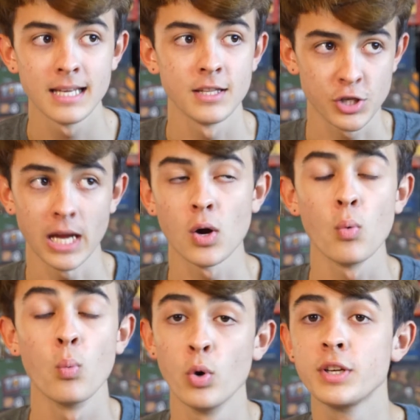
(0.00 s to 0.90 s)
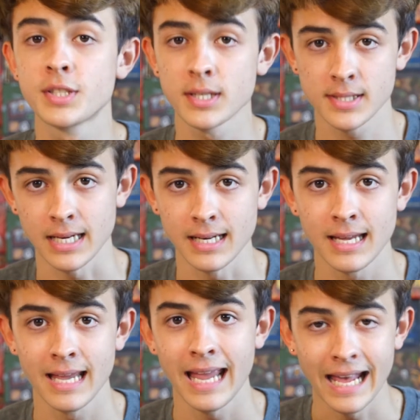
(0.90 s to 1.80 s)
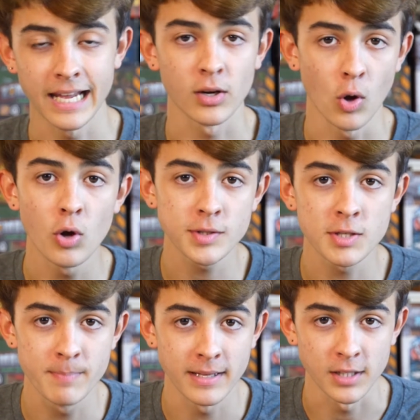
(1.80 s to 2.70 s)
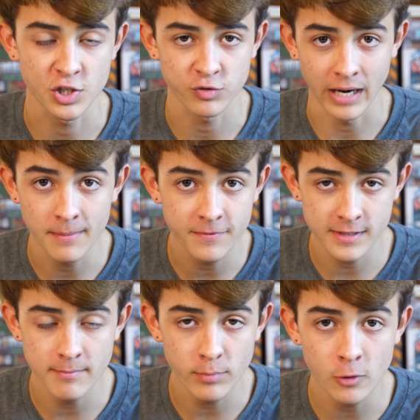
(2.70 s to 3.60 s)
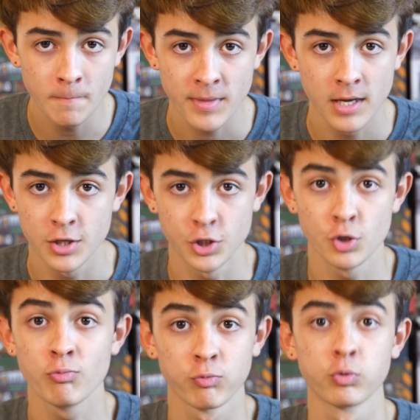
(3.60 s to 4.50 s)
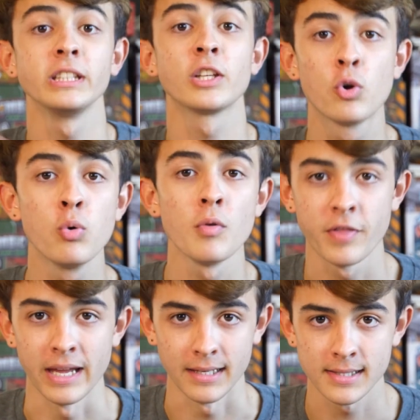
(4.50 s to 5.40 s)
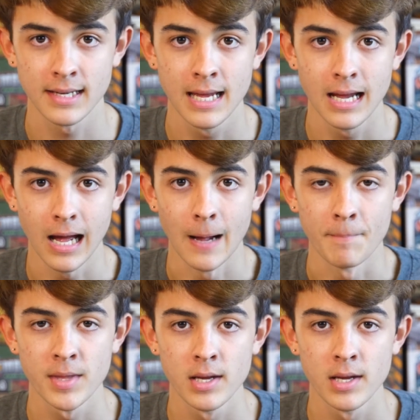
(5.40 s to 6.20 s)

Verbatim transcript: the check would succeed and I can also spend the triumph symbol to do really cool things. Um,